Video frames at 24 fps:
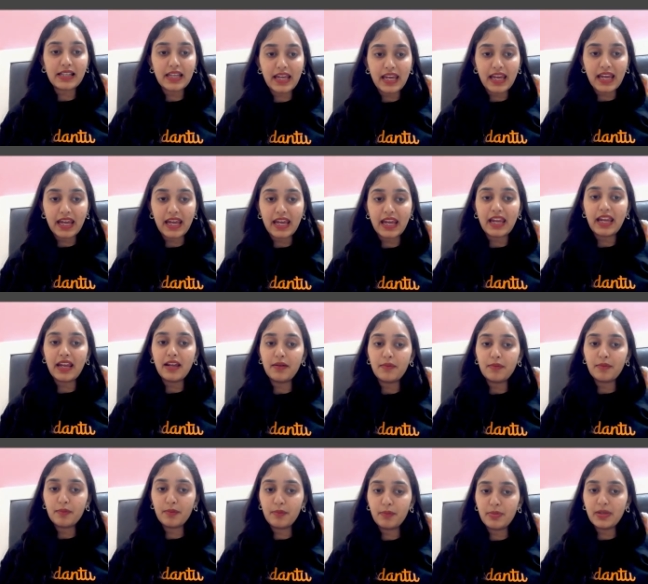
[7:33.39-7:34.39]
A,
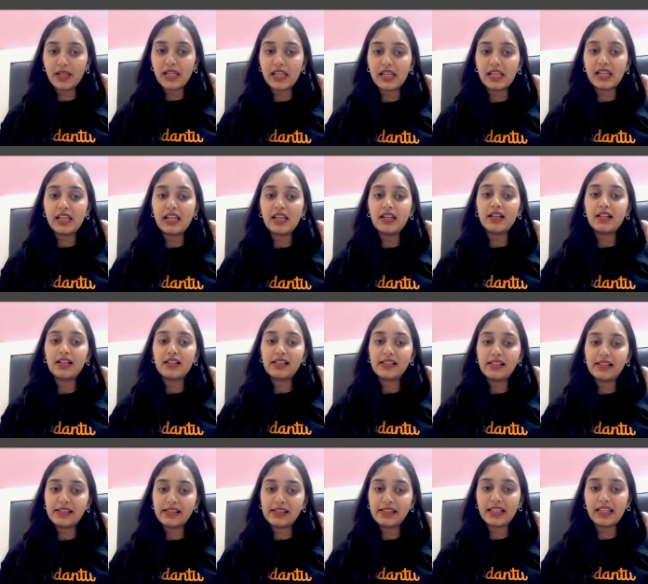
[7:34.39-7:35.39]
B,
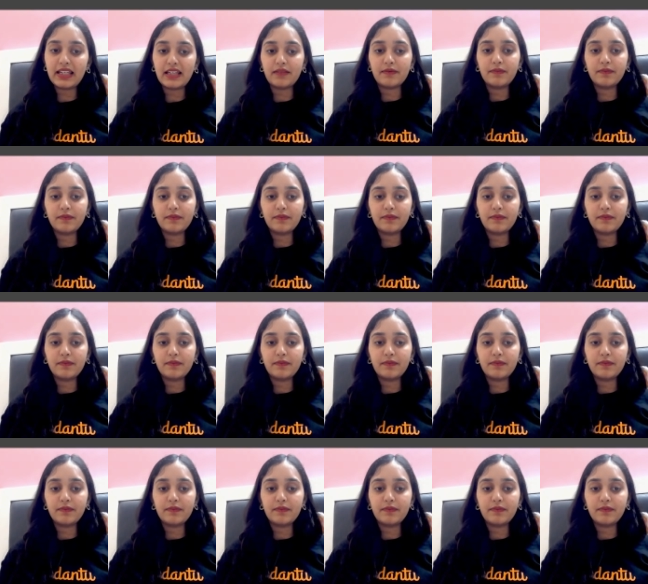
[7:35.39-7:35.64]
C.